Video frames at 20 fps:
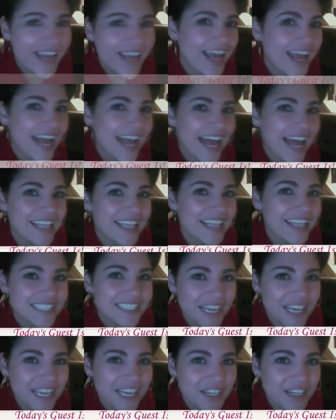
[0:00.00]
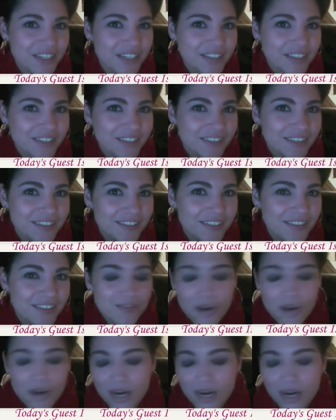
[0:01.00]
Alexander
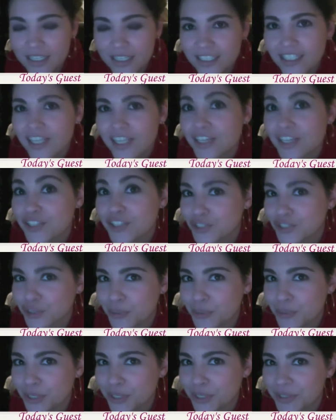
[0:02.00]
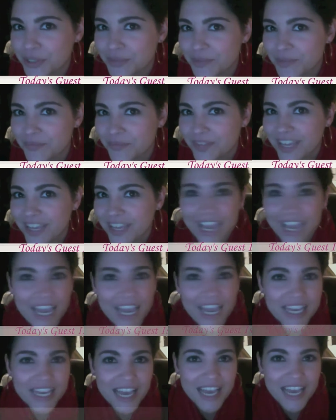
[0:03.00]
Vargas Jr.,
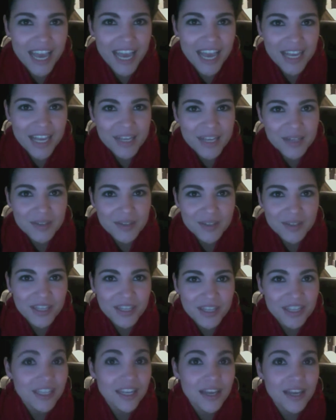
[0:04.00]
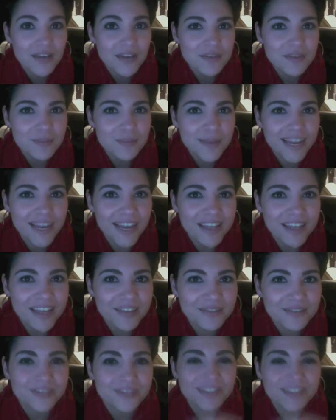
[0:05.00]
aka the love of my life.